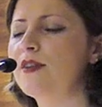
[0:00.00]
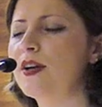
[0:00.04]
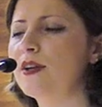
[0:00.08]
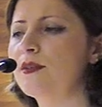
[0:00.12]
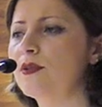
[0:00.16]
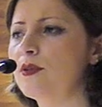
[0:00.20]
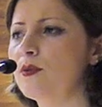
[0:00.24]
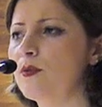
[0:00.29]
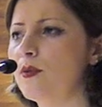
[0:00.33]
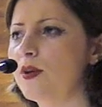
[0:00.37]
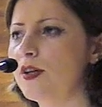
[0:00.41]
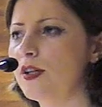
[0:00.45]

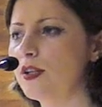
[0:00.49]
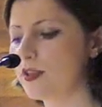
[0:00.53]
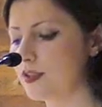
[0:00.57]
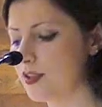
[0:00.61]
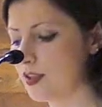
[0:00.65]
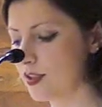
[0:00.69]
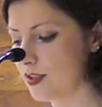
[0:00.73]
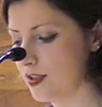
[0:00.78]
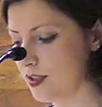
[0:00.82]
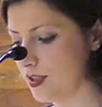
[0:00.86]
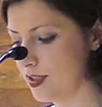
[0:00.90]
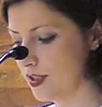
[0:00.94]
around the
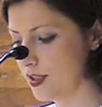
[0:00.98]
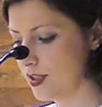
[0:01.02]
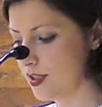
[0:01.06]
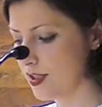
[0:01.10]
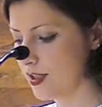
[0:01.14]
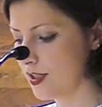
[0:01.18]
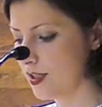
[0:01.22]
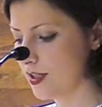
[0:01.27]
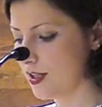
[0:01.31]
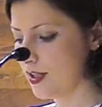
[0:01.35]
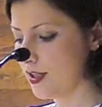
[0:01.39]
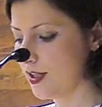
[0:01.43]
world.
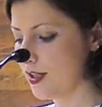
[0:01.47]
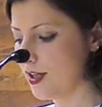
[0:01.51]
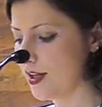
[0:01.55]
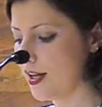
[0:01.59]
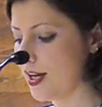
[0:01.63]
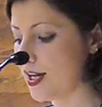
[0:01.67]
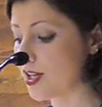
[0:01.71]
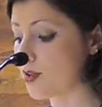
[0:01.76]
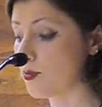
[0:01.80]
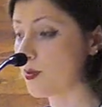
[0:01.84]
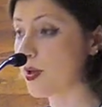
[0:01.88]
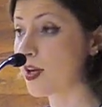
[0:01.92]

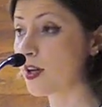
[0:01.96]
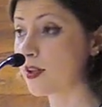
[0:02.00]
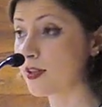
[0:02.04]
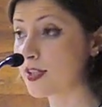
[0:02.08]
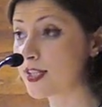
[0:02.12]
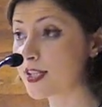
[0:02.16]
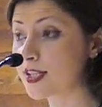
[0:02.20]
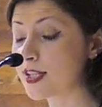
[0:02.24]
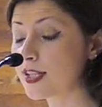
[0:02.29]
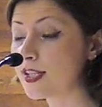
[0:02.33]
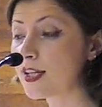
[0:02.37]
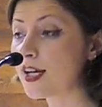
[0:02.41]
As we
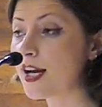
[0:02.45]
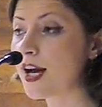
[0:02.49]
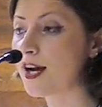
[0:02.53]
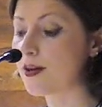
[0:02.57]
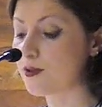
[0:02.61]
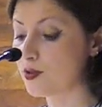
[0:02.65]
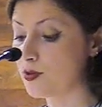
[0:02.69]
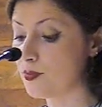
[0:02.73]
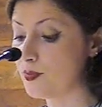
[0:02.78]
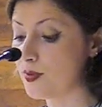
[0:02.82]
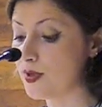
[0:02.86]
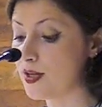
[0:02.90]
consider
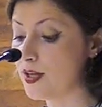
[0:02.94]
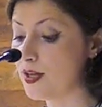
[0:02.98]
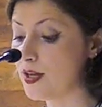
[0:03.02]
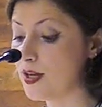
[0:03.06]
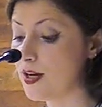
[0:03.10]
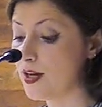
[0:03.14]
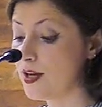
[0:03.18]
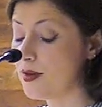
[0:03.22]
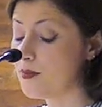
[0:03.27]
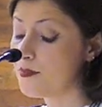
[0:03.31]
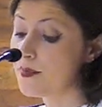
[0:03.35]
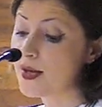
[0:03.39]
how to be
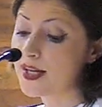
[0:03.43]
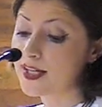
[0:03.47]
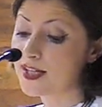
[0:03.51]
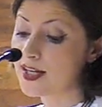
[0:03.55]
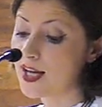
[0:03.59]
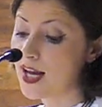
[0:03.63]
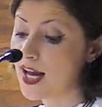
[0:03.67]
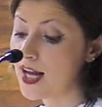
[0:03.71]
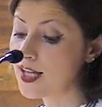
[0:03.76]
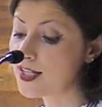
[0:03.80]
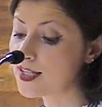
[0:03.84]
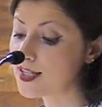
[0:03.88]

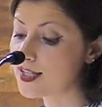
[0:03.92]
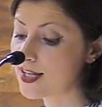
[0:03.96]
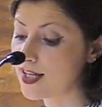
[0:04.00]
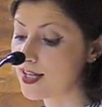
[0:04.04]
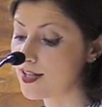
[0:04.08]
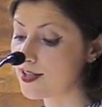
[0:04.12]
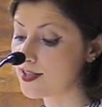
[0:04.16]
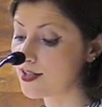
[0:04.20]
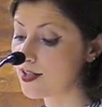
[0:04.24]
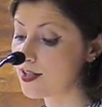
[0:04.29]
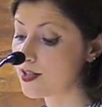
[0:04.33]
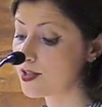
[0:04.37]
better
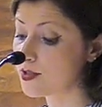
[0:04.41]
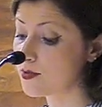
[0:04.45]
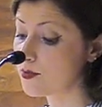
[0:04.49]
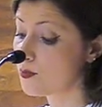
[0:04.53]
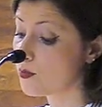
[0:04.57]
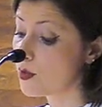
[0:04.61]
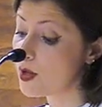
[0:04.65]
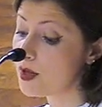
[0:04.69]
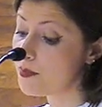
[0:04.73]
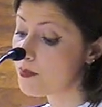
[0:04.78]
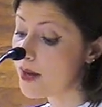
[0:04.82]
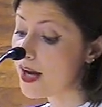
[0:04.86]
ancestors,
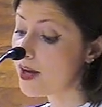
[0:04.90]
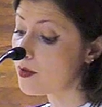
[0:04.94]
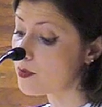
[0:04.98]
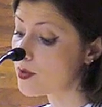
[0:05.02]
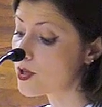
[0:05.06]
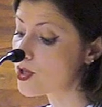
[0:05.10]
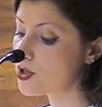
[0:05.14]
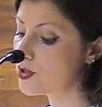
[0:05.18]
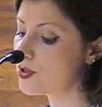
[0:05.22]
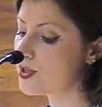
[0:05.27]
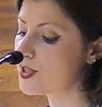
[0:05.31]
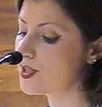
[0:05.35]
we might
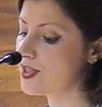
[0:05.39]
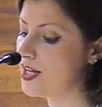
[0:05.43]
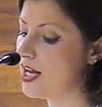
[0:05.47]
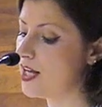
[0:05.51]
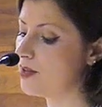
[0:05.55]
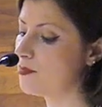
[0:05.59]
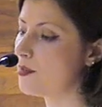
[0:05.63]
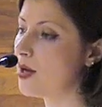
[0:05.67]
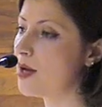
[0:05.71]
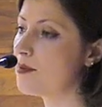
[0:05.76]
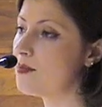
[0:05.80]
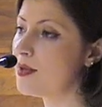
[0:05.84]
wish to
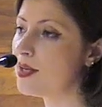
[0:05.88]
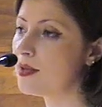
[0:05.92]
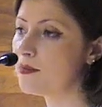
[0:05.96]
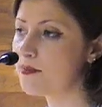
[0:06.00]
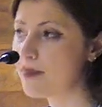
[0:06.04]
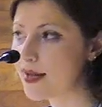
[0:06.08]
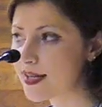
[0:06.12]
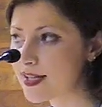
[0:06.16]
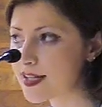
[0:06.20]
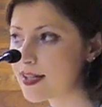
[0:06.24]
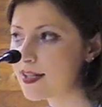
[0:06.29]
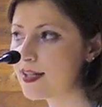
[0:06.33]
start by being
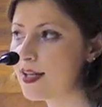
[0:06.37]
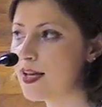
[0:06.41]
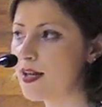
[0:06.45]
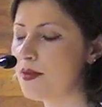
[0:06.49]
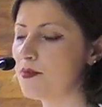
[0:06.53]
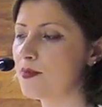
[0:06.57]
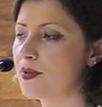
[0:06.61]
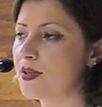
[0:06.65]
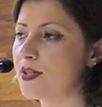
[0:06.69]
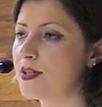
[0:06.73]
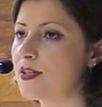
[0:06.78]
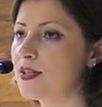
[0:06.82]
better
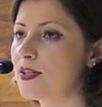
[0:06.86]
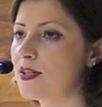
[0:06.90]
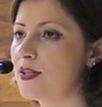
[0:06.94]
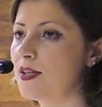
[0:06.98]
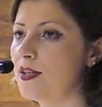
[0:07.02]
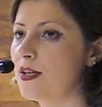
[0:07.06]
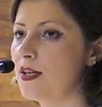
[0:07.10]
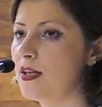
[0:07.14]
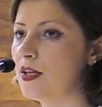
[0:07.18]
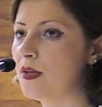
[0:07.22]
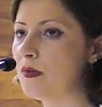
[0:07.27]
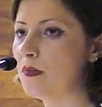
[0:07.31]
neighbors,
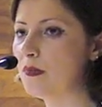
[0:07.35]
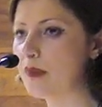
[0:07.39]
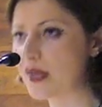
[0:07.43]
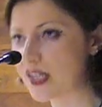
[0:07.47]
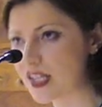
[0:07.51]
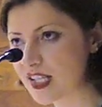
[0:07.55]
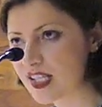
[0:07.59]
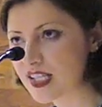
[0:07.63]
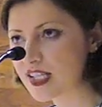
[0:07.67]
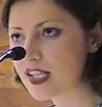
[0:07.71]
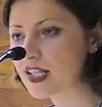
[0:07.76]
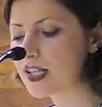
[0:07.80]

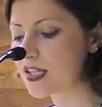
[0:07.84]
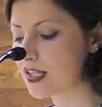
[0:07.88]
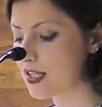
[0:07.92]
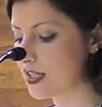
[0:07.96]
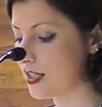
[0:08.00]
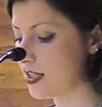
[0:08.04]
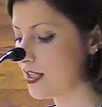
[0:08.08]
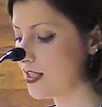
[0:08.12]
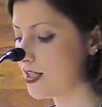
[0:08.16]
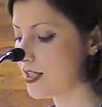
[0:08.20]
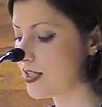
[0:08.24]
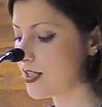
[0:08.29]
better
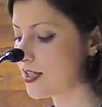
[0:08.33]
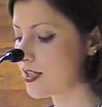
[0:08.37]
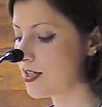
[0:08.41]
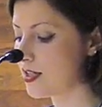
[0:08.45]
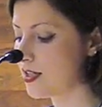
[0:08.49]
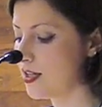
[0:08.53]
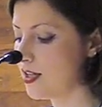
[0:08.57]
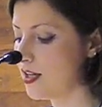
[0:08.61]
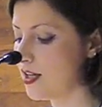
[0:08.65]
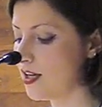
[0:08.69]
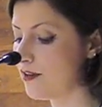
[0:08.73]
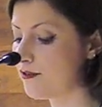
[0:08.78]
citizens,
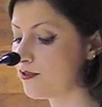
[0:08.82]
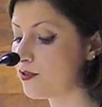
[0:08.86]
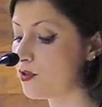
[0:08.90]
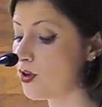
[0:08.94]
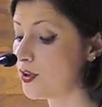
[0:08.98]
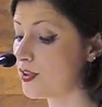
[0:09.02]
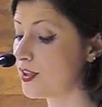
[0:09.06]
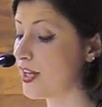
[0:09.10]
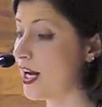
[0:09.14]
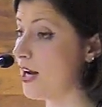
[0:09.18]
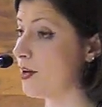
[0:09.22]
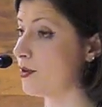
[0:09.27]
if
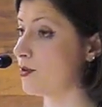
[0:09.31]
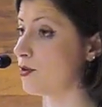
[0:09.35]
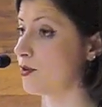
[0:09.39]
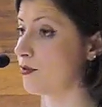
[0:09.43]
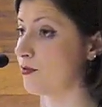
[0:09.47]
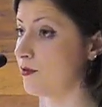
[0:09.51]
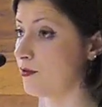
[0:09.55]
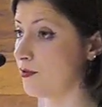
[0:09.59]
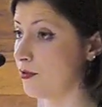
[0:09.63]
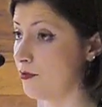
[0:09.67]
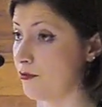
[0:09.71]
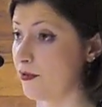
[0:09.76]
not out
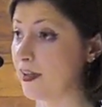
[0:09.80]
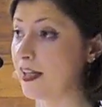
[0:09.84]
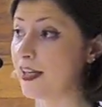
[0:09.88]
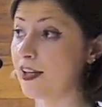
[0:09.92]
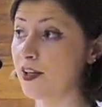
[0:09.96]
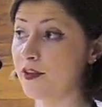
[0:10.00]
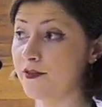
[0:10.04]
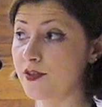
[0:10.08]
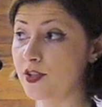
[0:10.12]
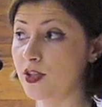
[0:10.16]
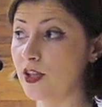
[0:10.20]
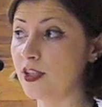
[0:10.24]
of the
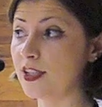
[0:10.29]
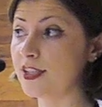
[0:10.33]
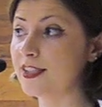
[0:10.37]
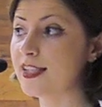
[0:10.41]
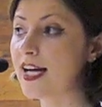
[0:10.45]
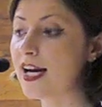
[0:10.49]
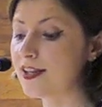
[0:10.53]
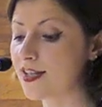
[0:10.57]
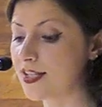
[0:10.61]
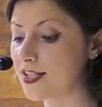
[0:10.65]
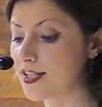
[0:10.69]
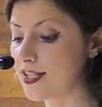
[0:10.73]
feeling of
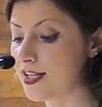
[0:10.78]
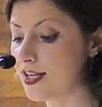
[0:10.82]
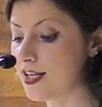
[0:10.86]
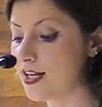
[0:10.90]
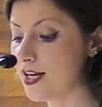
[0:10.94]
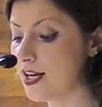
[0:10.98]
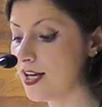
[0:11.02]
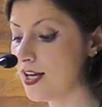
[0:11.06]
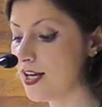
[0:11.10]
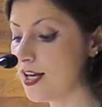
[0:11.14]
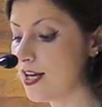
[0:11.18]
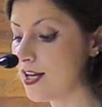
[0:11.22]

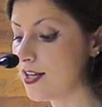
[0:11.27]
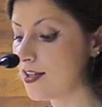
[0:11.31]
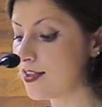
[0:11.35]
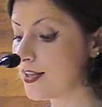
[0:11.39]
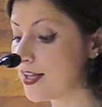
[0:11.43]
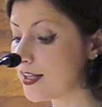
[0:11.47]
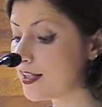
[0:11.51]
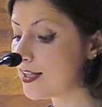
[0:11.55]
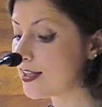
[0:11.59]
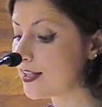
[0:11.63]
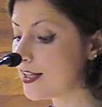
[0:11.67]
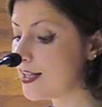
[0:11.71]
solidarity,
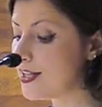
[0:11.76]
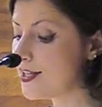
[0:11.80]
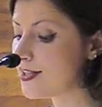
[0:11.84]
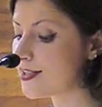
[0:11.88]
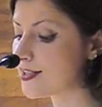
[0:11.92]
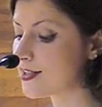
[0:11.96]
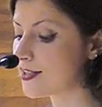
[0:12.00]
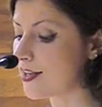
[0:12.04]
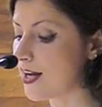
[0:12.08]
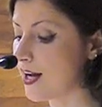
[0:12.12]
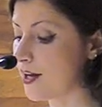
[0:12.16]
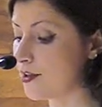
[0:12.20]
then at
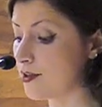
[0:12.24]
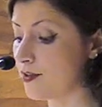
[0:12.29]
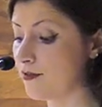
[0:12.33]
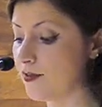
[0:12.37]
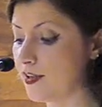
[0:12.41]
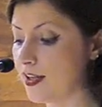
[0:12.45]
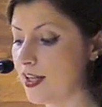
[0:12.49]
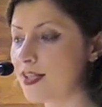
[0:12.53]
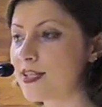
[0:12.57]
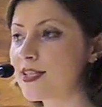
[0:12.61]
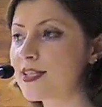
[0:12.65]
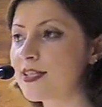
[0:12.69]
least out of
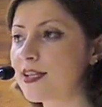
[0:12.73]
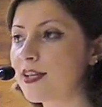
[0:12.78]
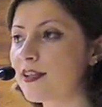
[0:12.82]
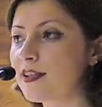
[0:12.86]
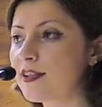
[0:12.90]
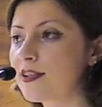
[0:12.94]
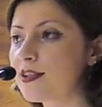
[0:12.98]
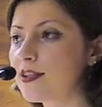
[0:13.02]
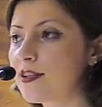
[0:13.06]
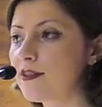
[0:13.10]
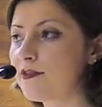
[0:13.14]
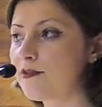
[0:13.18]
an
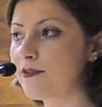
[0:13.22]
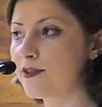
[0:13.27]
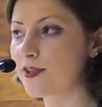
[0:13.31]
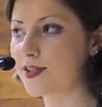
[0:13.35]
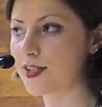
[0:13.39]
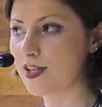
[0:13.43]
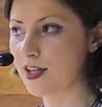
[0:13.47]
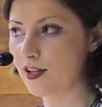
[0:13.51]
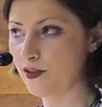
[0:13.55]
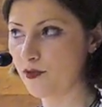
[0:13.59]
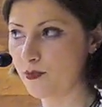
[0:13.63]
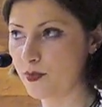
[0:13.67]
instinct for
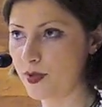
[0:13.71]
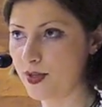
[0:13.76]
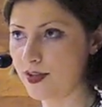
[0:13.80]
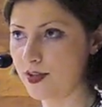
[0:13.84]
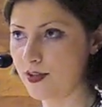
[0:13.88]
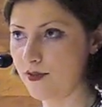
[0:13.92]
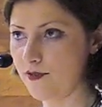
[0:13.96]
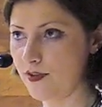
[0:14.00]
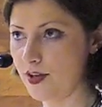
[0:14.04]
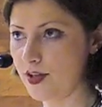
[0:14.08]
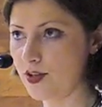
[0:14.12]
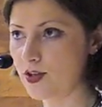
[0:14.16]

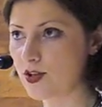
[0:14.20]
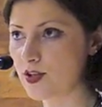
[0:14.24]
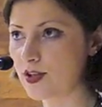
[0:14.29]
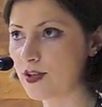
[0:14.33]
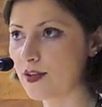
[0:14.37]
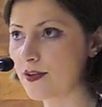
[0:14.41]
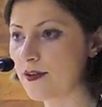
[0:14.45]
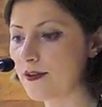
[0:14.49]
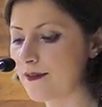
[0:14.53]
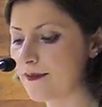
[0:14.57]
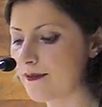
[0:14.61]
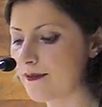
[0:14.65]
self-preservation.